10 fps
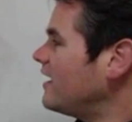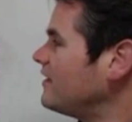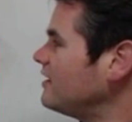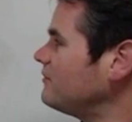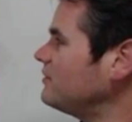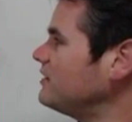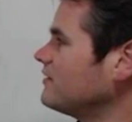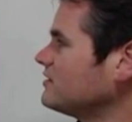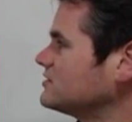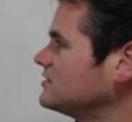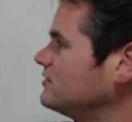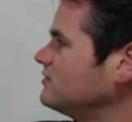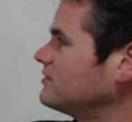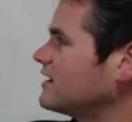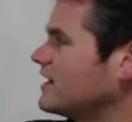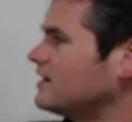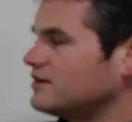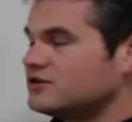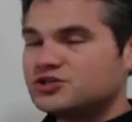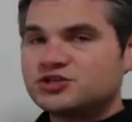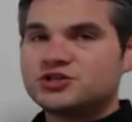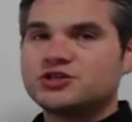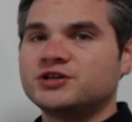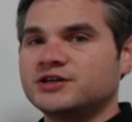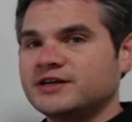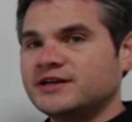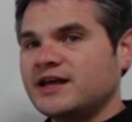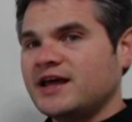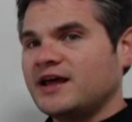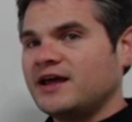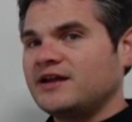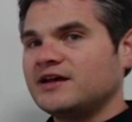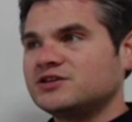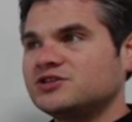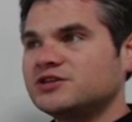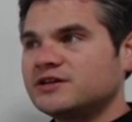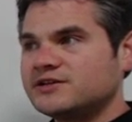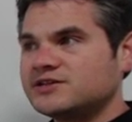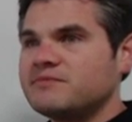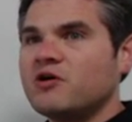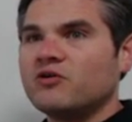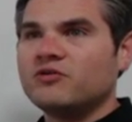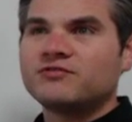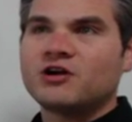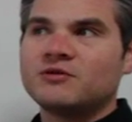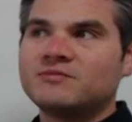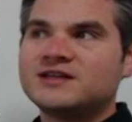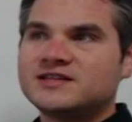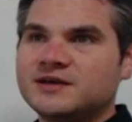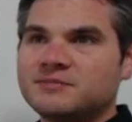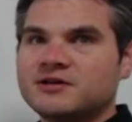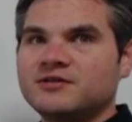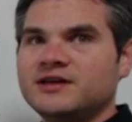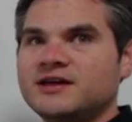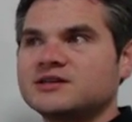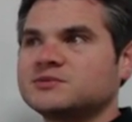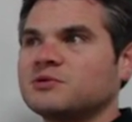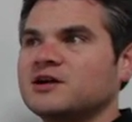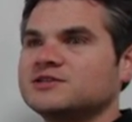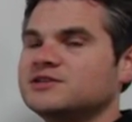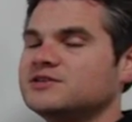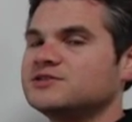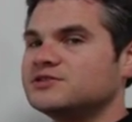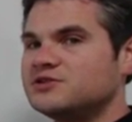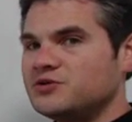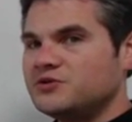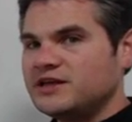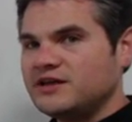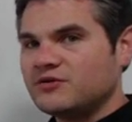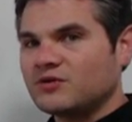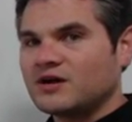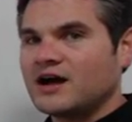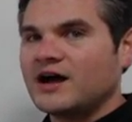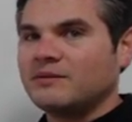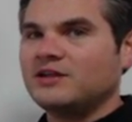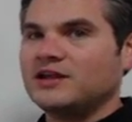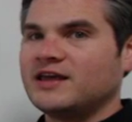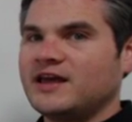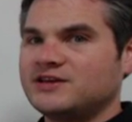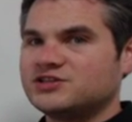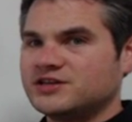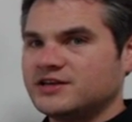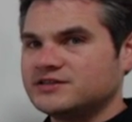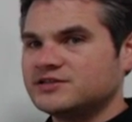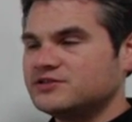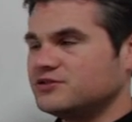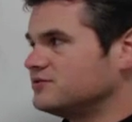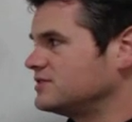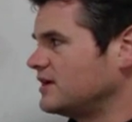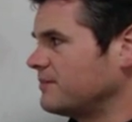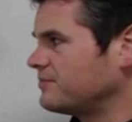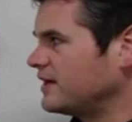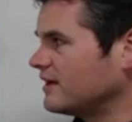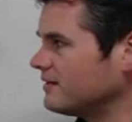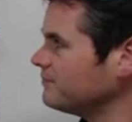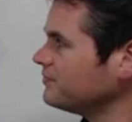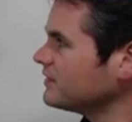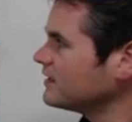And then we've also got should, and should is a modal verb that typically expresses duty or obligation to do something.